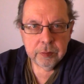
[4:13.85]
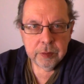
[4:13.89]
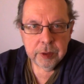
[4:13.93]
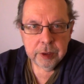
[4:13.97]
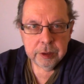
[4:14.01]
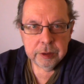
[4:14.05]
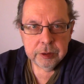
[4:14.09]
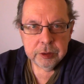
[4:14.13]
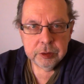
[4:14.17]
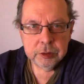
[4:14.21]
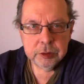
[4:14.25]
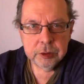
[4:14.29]

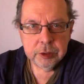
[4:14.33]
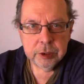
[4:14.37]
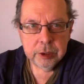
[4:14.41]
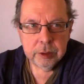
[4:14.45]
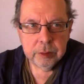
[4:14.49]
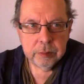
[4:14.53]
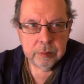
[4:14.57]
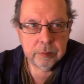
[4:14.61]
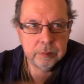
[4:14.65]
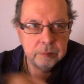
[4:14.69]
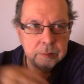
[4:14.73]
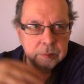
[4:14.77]
That is
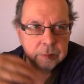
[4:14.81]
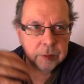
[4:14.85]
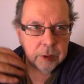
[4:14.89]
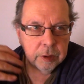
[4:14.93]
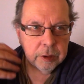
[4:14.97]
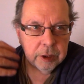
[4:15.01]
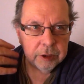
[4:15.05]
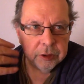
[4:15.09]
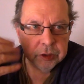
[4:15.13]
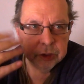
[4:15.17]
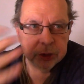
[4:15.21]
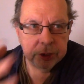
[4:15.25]
uh, the
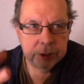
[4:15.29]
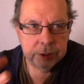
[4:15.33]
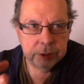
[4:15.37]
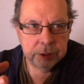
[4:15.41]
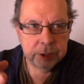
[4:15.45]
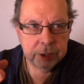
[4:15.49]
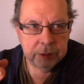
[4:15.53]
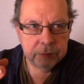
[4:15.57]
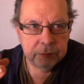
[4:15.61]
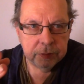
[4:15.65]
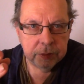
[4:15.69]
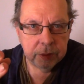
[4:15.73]

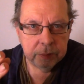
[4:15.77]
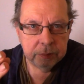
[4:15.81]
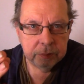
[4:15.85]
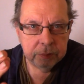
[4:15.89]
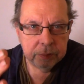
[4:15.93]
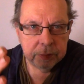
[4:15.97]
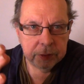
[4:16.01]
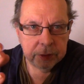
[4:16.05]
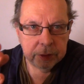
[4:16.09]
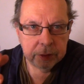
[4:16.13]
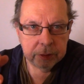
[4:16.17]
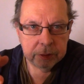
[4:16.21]
hostility
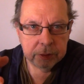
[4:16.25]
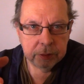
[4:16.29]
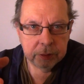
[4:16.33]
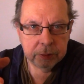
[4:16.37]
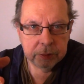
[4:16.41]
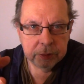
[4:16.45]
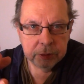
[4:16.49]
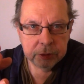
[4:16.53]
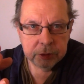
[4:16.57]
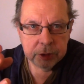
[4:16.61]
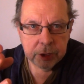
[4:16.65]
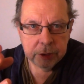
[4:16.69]
from the
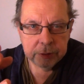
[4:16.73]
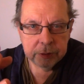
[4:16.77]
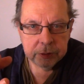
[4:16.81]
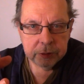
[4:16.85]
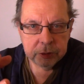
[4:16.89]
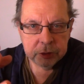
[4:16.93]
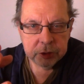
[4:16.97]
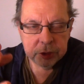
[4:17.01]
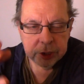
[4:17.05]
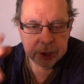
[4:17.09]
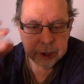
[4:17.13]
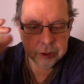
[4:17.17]

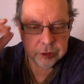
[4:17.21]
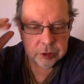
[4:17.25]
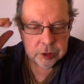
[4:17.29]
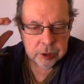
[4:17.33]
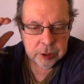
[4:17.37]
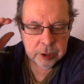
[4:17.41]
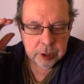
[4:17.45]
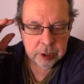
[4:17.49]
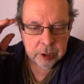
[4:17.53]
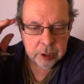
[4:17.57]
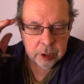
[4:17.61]
southern states